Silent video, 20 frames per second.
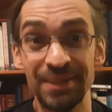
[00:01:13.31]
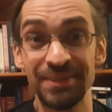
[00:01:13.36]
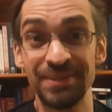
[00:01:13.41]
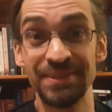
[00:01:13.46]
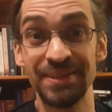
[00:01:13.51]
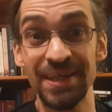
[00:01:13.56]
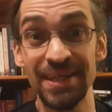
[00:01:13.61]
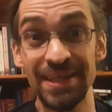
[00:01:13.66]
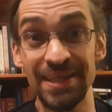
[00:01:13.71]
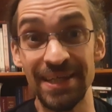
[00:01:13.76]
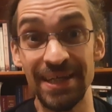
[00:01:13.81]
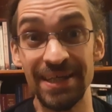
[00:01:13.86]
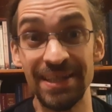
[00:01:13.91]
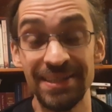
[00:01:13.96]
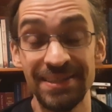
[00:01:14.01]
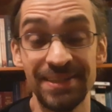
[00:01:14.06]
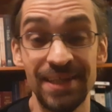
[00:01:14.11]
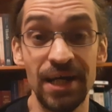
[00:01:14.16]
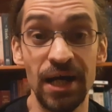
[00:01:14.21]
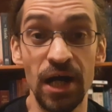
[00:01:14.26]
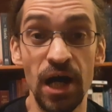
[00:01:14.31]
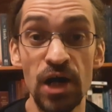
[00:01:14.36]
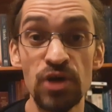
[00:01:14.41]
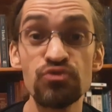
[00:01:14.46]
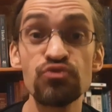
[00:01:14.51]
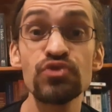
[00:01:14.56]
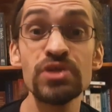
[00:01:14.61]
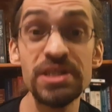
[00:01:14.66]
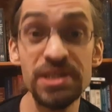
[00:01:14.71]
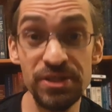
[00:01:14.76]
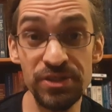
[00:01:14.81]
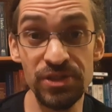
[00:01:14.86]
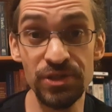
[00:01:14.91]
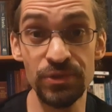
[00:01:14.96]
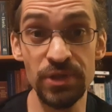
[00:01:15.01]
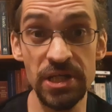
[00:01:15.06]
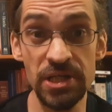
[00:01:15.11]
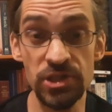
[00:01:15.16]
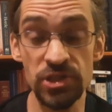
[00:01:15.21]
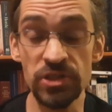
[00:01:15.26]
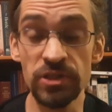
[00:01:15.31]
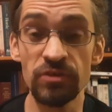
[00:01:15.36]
today is a reiteration